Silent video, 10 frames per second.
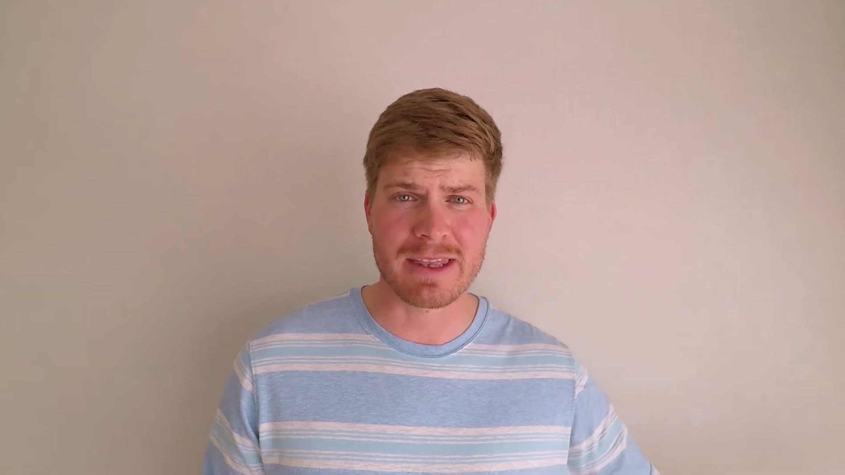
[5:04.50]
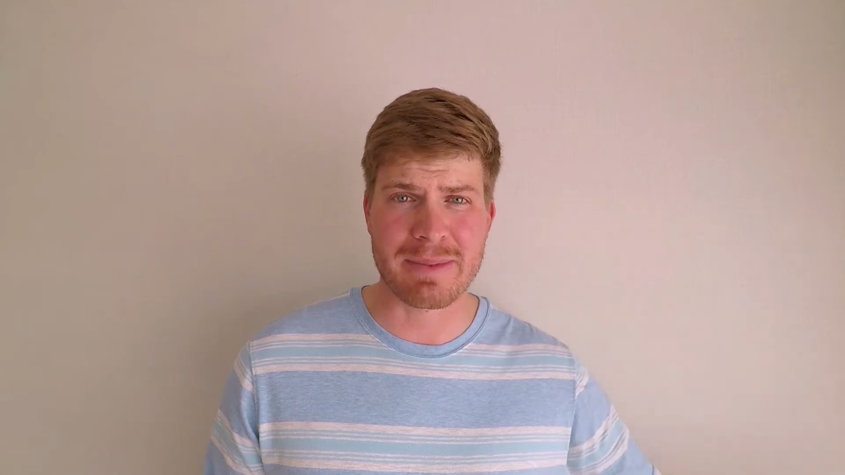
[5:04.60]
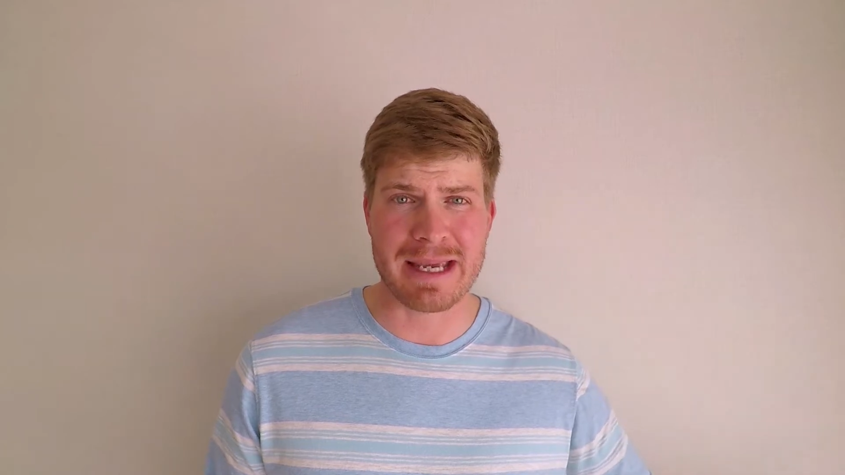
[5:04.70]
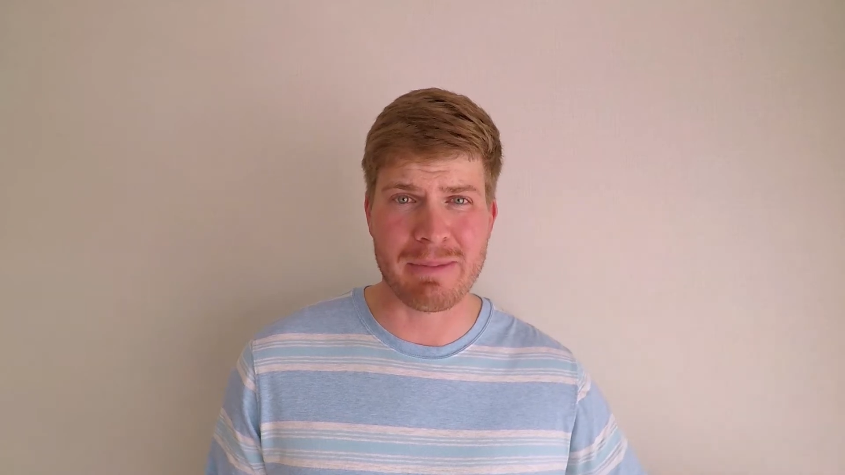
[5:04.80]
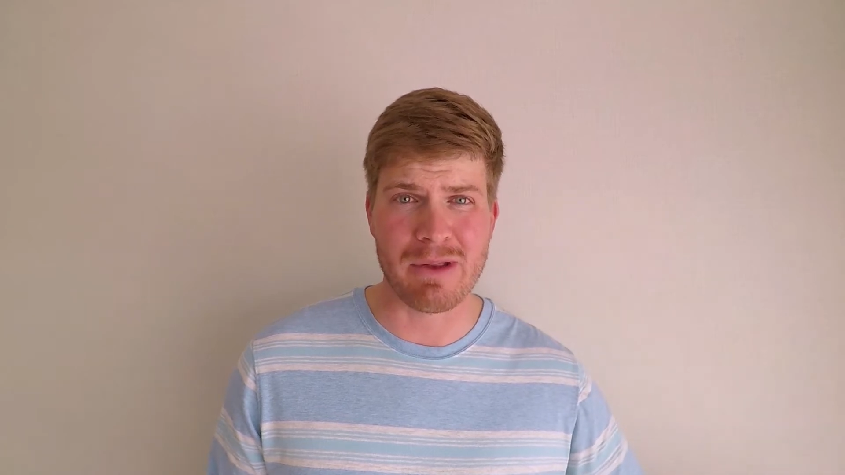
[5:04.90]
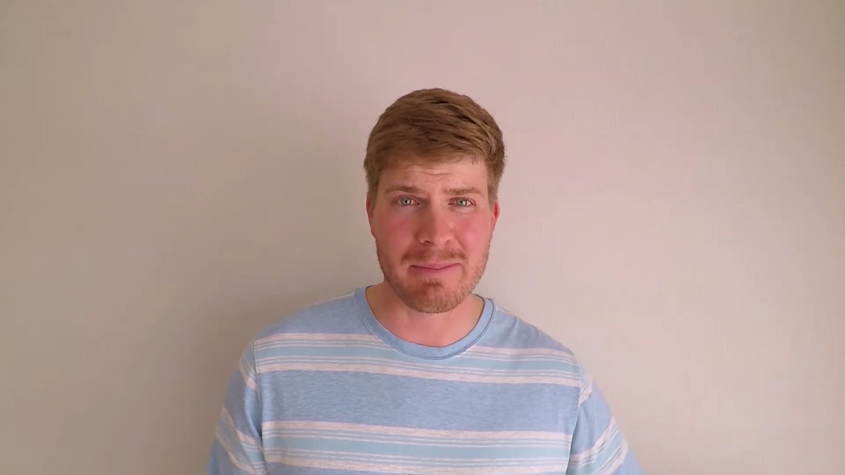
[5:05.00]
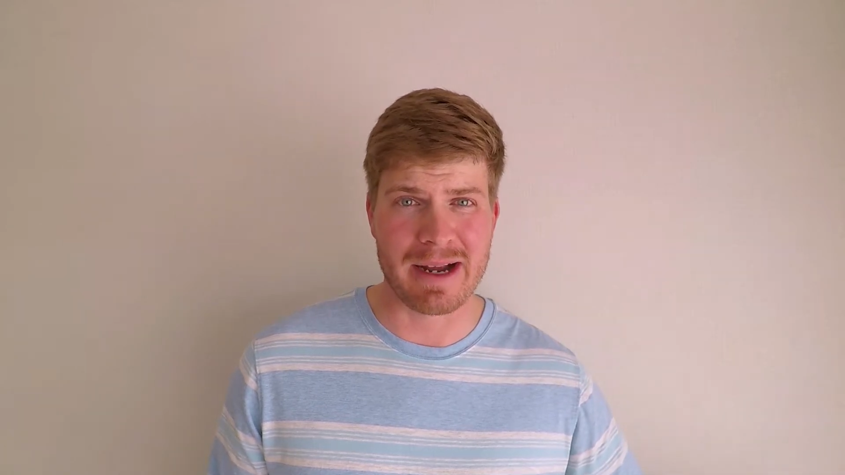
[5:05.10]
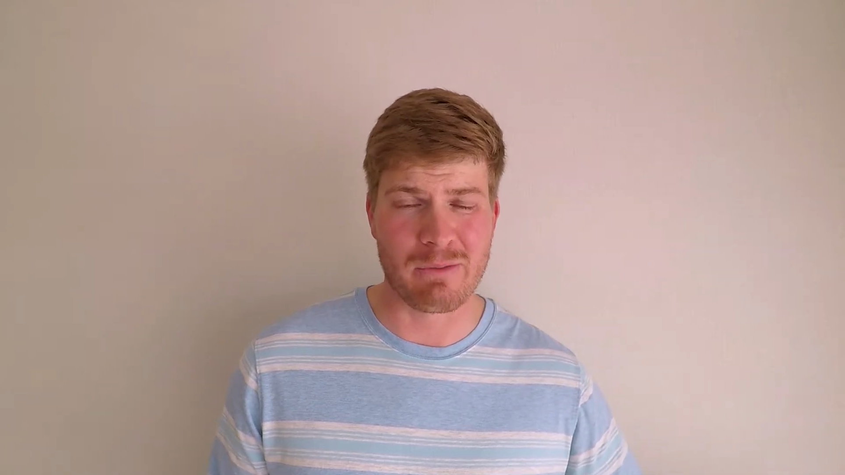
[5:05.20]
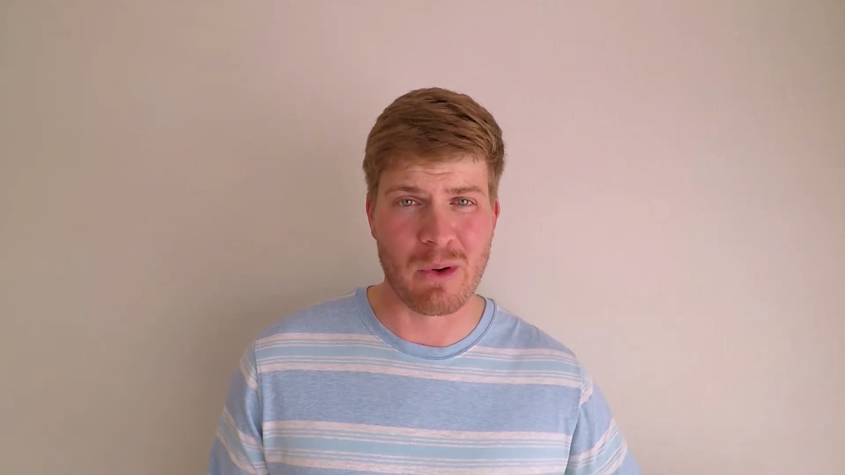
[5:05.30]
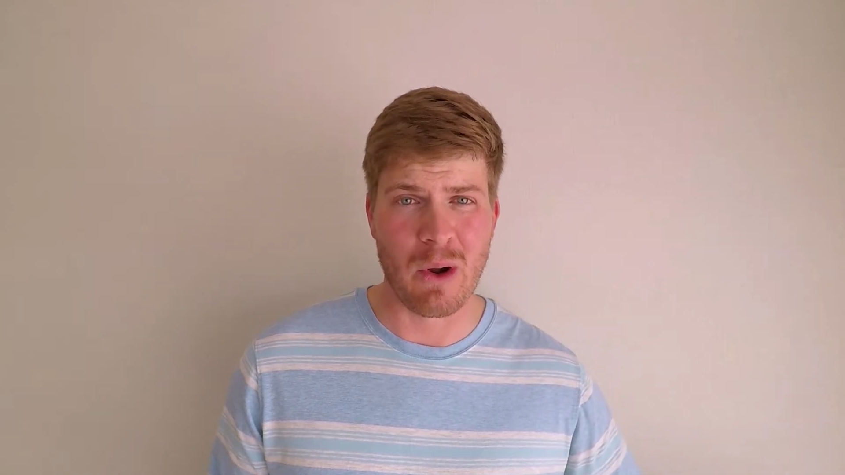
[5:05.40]
the people in
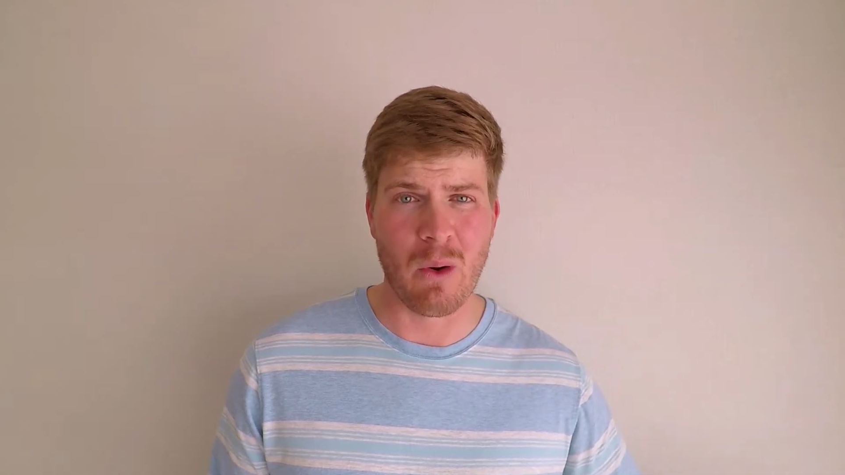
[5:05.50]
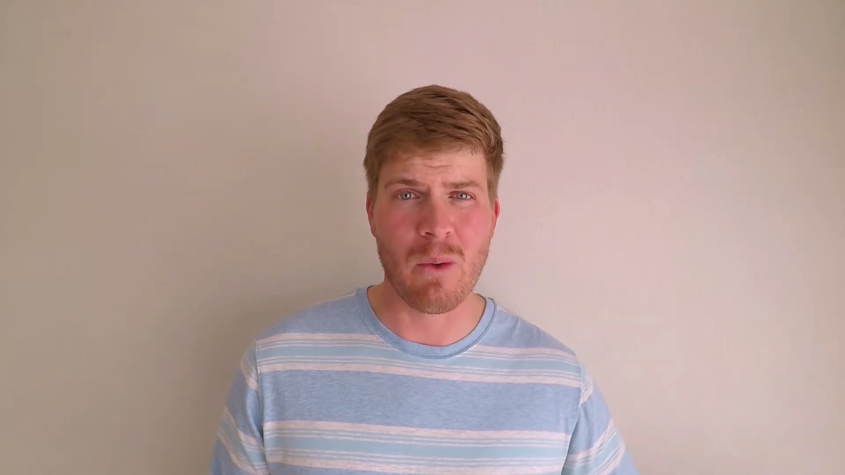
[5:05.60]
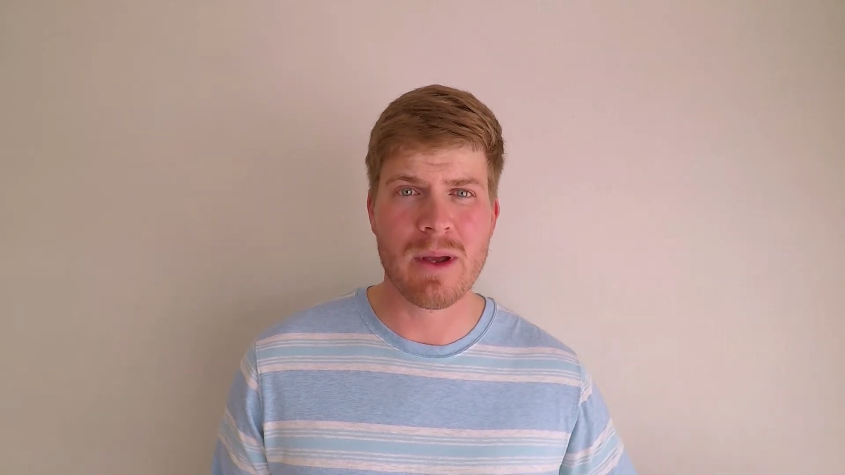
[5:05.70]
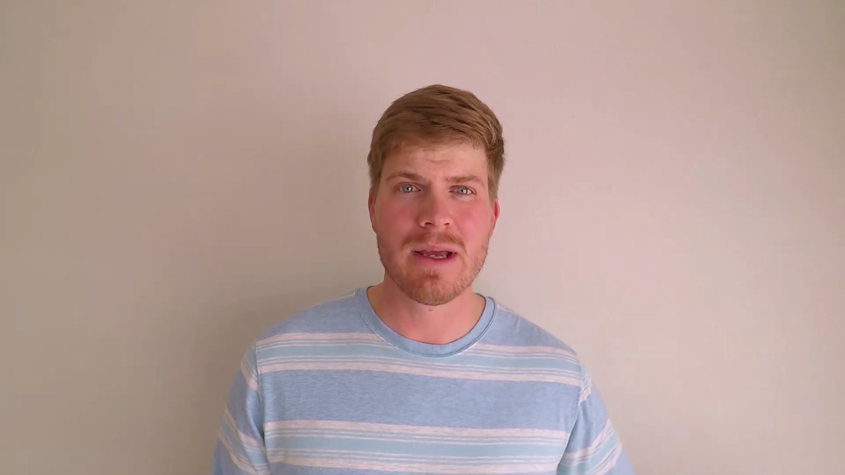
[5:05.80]
my row.